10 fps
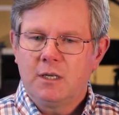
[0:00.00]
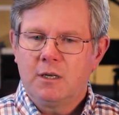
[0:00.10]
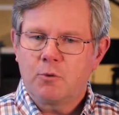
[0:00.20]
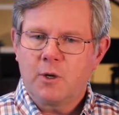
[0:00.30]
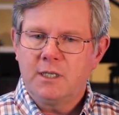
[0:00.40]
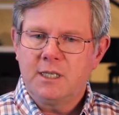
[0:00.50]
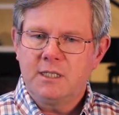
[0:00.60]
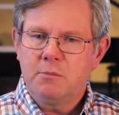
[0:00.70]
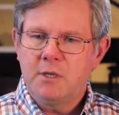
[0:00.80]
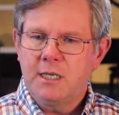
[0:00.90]
of where it
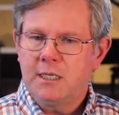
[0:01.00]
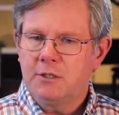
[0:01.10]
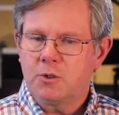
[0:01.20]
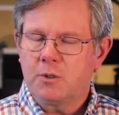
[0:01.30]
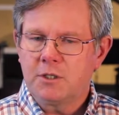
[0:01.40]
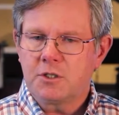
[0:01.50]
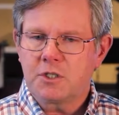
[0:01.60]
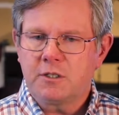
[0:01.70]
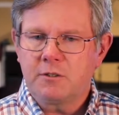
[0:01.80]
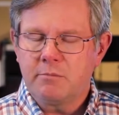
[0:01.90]
needed to be and joined the
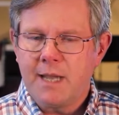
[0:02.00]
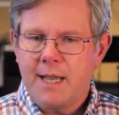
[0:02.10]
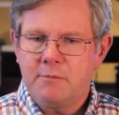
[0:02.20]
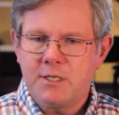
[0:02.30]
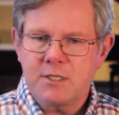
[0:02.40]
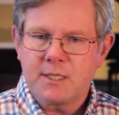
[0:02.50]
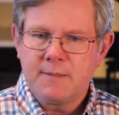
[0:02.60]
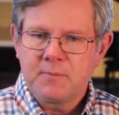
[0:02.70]
Southern Baptist.